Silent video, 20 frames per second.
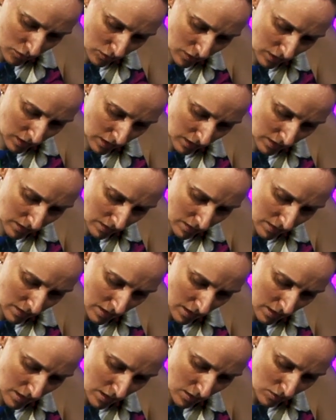you can
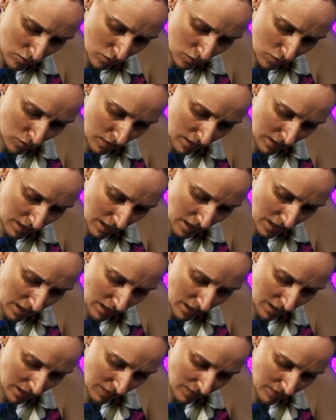see. So again,
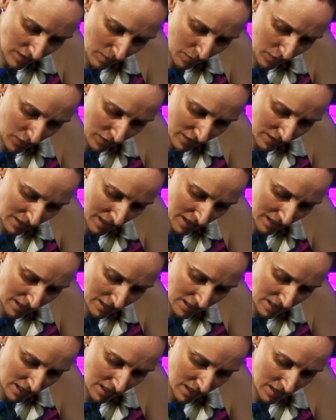it gives it
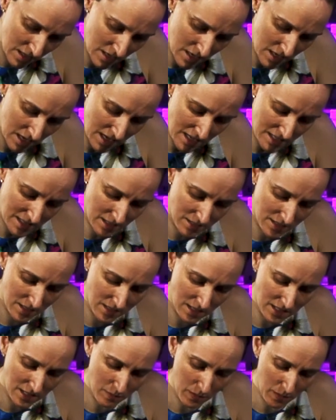personality. It doesn't
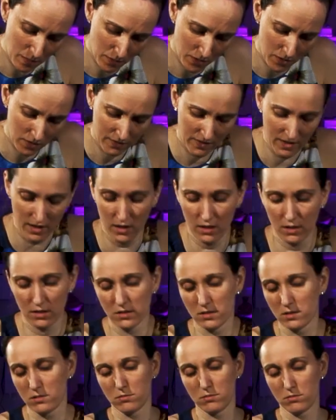need to be
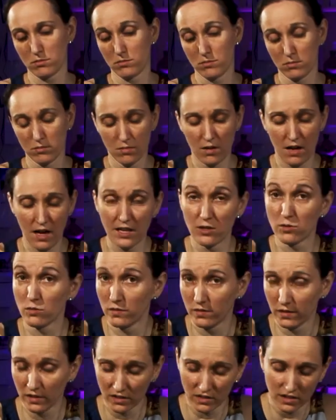perfect. I don't
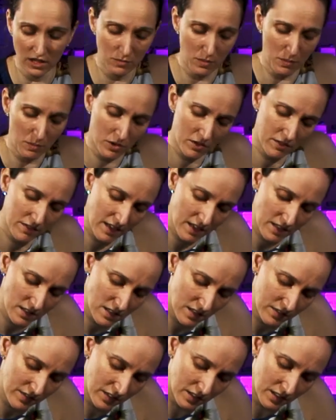feel it needs to be perfect.
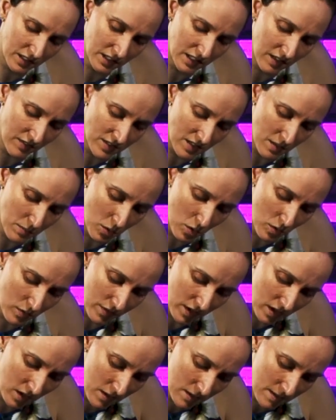I feel it gives it more of
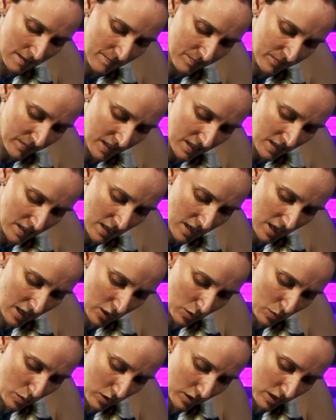a
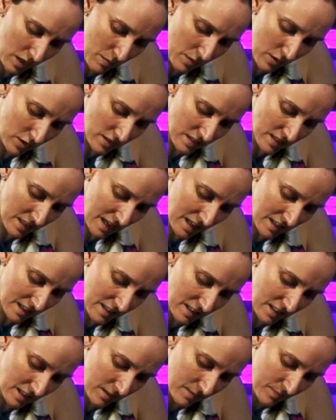quirky
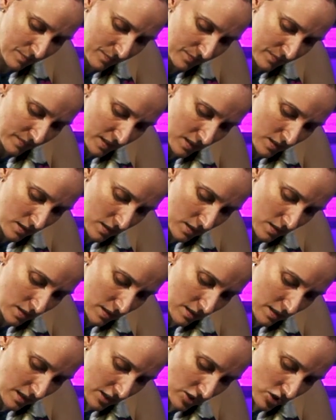personality.
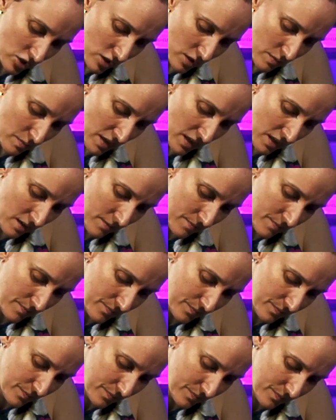That's just me.
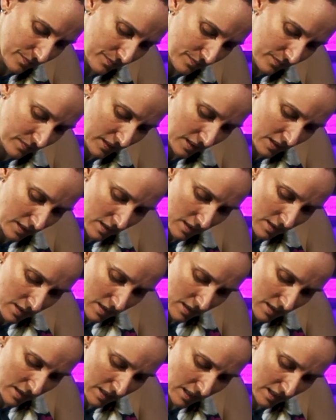
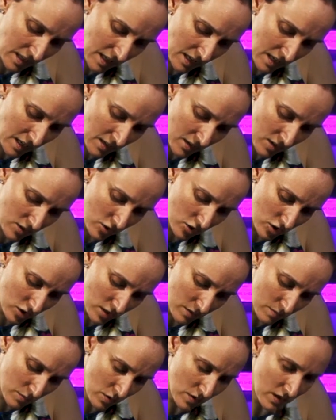And again,
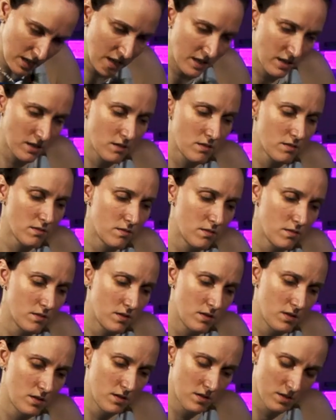just smooth it in.
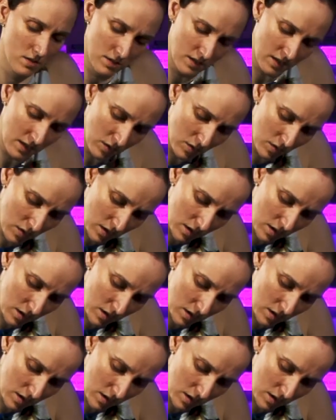Now,